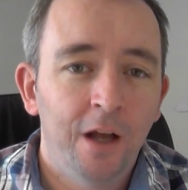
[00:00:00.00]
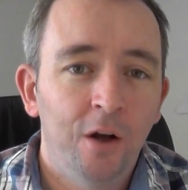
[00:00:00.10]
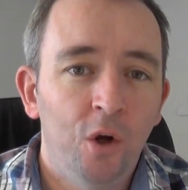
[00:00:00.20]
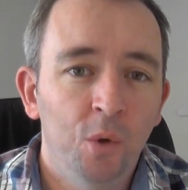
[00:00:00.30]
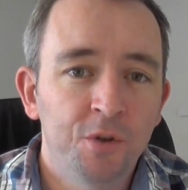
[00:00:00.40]

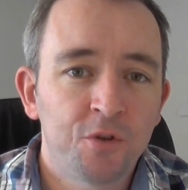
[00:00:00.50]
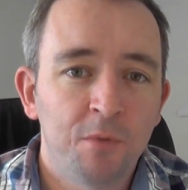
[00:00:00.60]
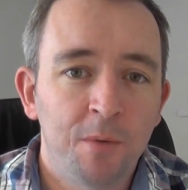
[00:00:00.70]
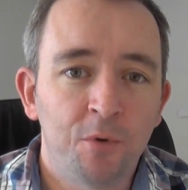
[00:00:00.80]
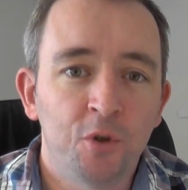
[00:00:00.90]
Always
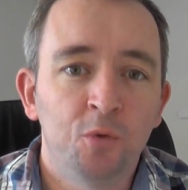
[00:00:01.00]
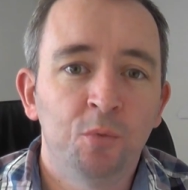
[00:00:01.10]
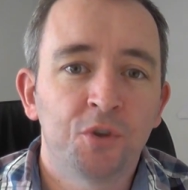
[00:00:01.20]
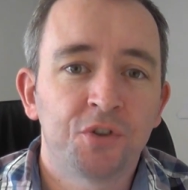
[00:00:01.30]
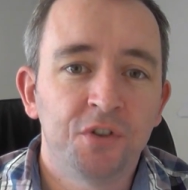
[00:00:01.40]
remember, you
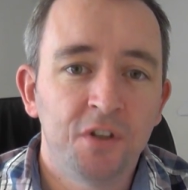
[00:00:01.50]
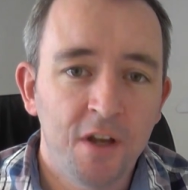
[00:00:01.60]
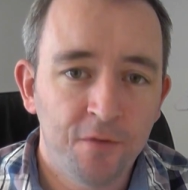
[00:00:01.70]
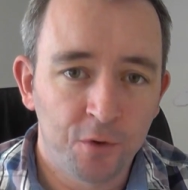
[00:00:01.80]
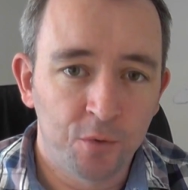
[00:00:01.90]
must
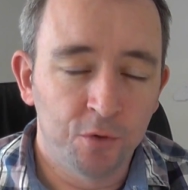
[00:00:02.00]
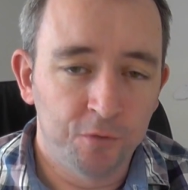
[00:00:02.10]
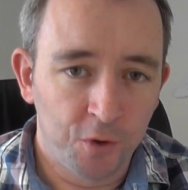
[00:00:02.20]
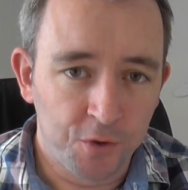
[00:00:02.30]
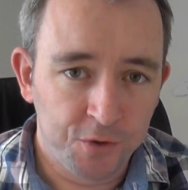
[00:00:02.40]
never
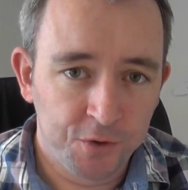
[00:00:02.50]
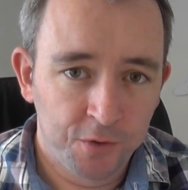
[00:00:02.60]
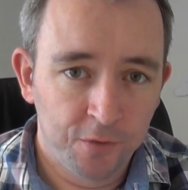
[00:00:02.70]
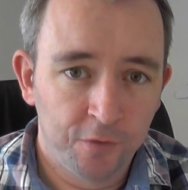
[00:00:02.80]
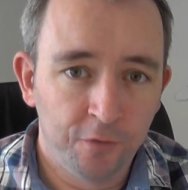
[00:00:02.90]
reverse
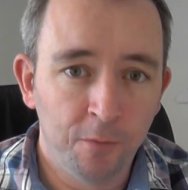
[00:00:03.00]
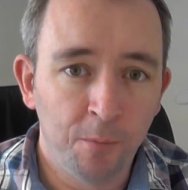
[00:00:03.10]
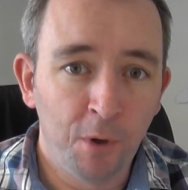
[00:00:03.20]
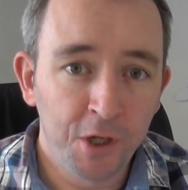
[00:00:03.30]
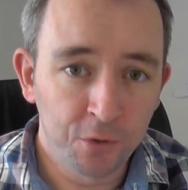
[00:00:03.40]
from a
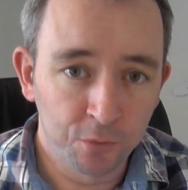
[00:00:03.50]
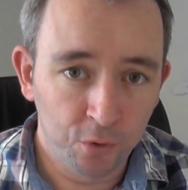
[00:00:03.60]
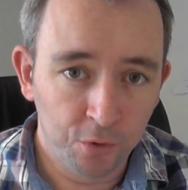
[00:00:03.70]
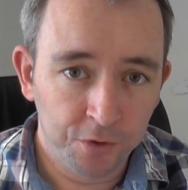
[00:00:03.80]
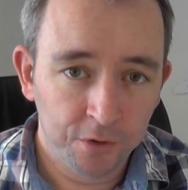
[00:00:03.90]
minor
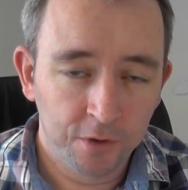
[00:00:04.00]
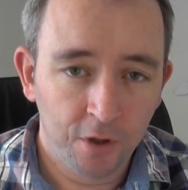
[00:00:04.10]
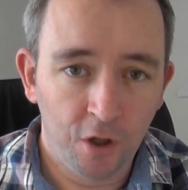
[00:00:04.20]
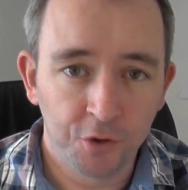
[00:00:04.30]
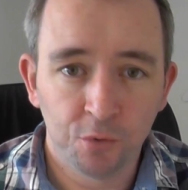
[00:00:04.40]
road
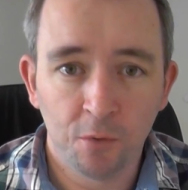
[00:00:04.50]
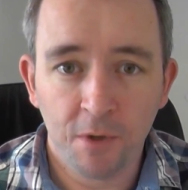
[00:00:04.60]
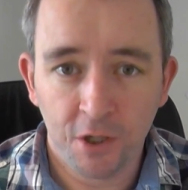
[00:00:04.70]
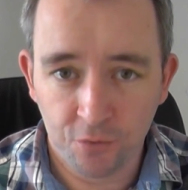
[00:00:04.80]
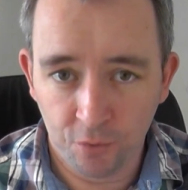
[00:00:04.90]
onto a
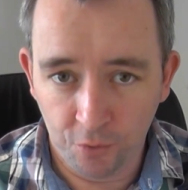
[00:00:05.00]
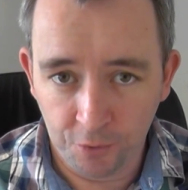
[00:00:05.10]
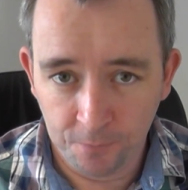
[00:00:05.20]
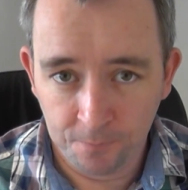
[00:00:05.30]
major road.